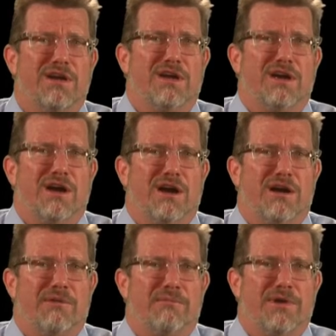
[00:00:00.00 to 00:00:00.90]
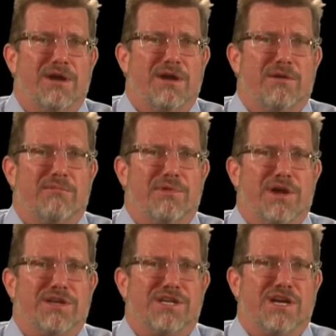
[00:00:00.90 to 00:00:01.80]

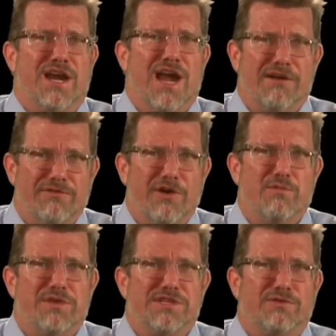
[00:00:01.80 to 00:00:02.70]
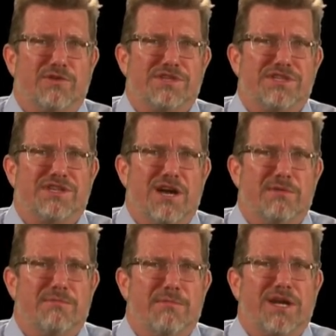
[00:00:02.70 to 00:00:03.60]
But have fun with this first
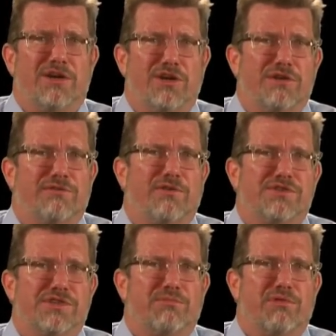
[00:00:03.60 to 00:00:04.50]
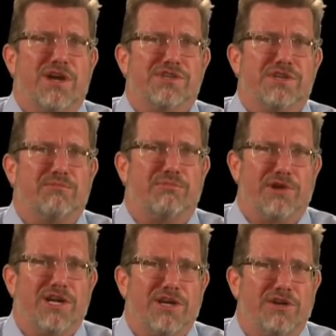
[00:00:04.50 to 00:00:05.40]
assignment. Make a good first impression.
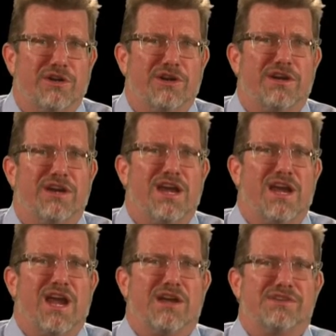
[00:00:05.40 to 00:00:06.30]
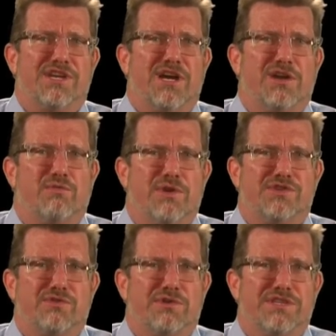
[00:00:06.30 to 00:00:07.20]
Bring in good outside
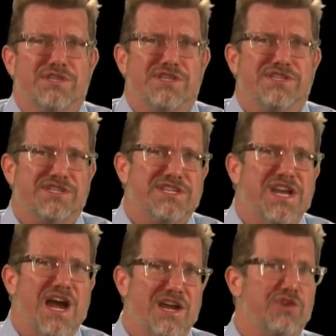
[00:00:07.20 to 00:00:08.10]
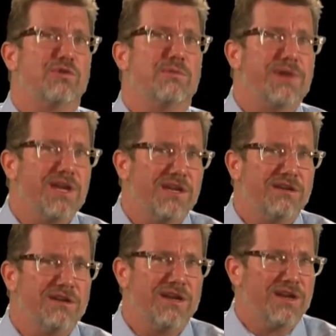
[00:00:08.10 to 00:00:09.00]
resources. This is not your
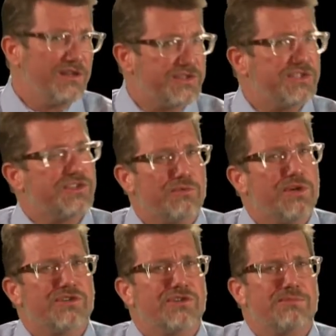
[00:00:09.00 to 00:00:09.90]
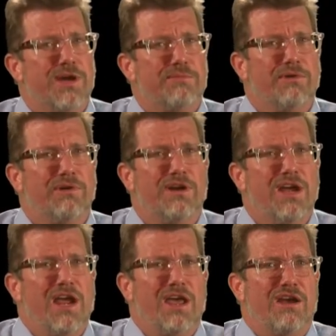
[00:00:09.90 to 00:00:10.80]
opinion. This is a research paper,
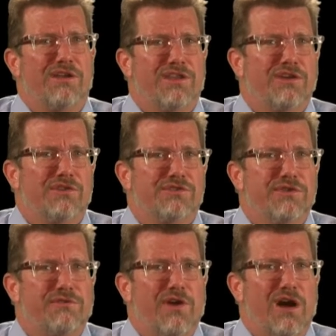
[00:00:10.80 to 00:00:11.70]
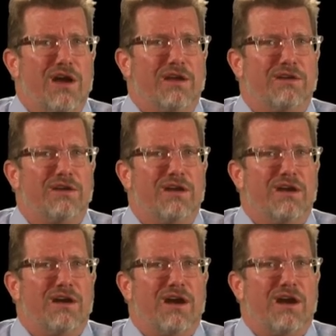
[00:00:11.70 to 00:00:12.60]
and I think you'll do fine
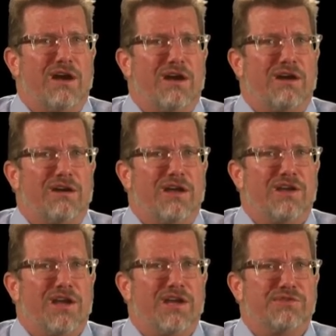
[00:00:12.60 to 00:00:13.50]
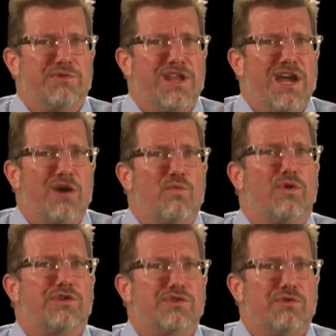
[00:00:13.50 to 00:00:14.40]
as we now
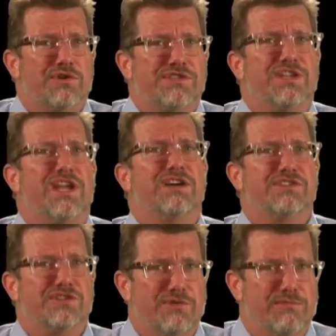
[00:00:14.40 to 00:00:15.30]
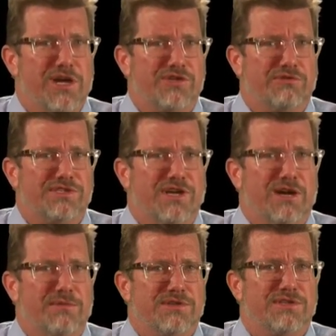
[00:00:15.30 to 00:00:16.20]
work towards the next 2 major
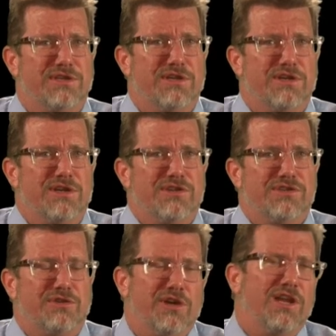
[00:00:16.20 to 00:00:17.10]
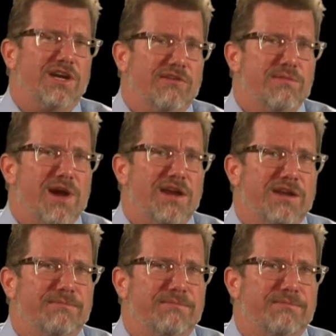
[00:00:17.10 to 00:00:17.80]
assignments. So good luck, everybody.